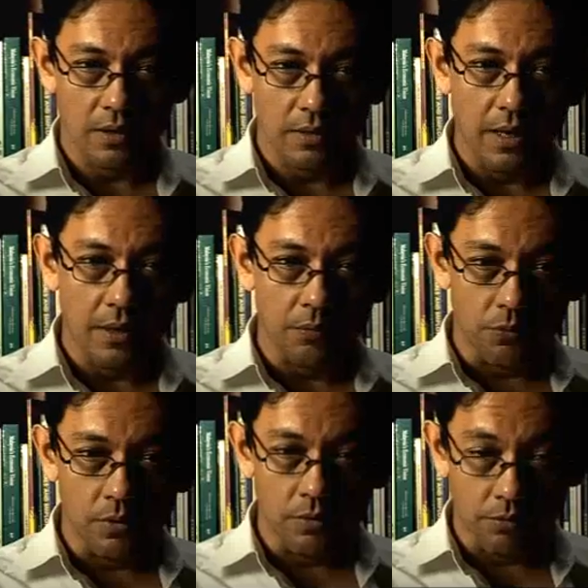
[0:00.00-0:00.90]
that
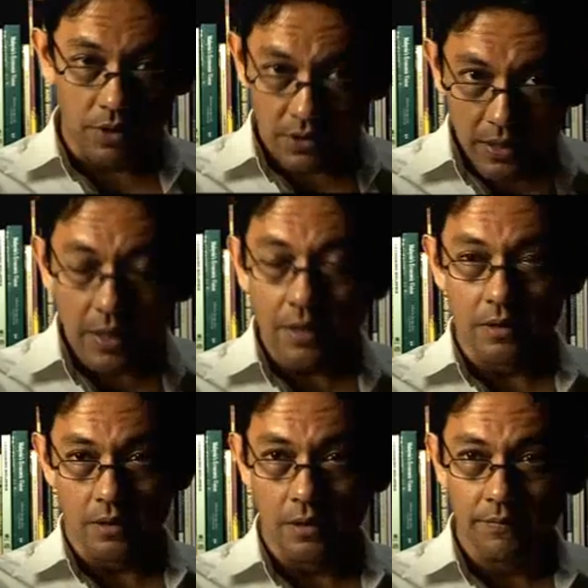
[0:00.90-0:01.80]
will
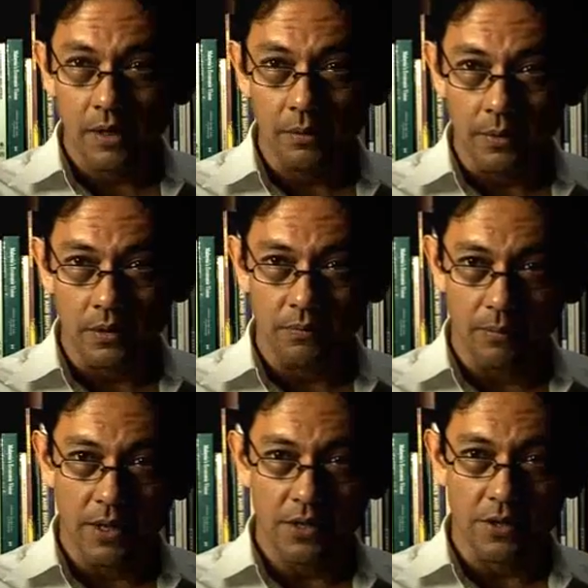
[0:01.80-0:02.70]
retard the development of
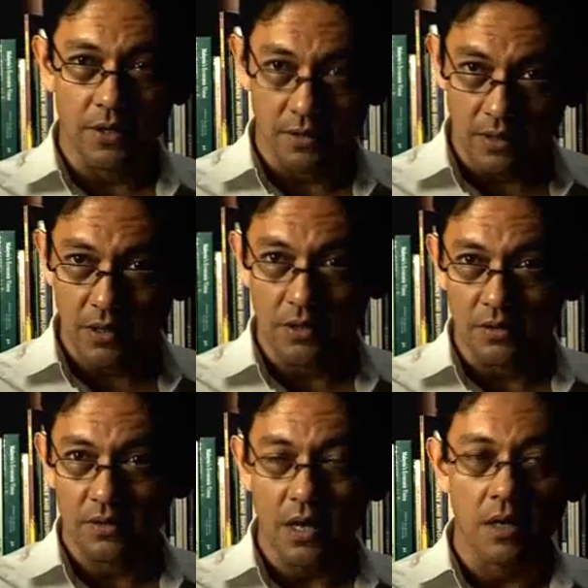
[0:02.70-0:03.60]
Malaysia as a
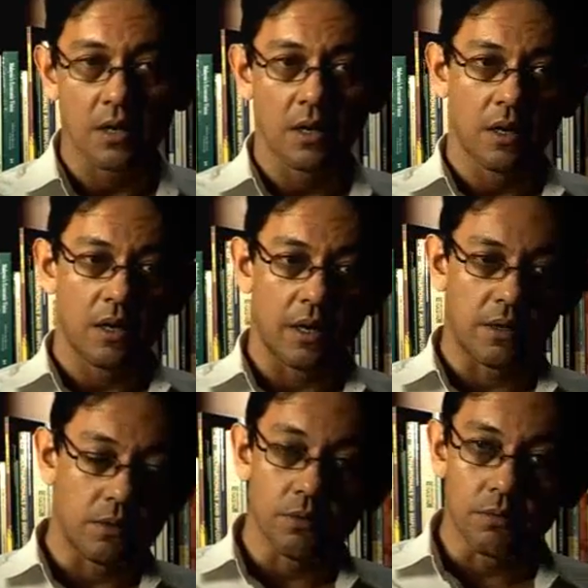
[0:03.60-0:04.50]
nation state
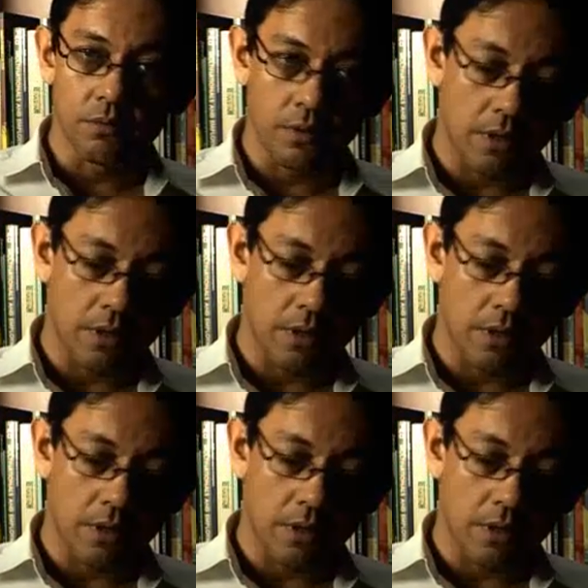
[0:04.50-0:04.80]
and do,